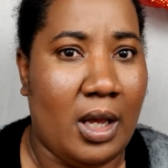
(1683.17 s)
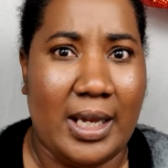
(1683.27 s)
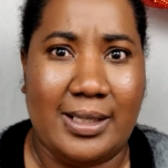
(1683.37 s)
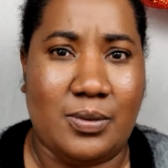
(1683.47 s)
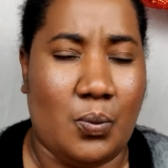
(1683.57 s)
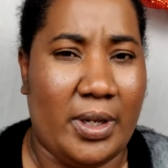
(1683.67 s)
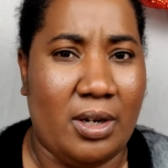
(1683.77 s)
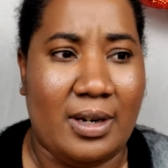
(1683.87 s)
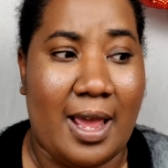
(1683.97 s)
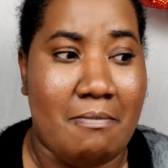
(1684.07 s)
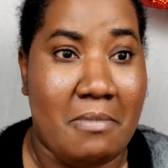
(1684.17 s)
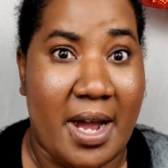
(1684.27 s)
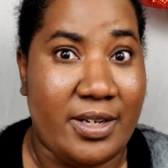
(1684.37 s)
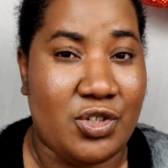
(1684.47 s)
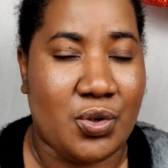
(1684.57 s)
It's weird. I
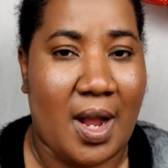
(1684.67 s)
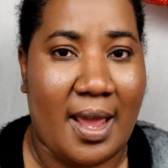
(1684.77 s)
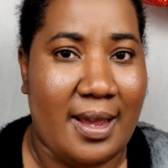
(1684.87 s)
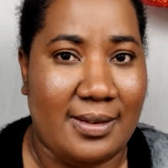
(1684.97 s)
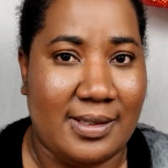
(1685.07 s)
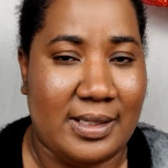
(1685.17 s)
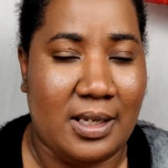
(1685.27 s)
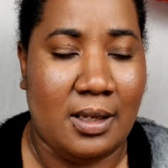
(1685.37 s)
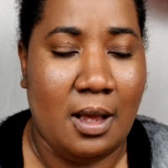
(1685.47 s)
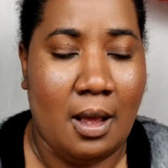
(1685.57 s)
might try and see.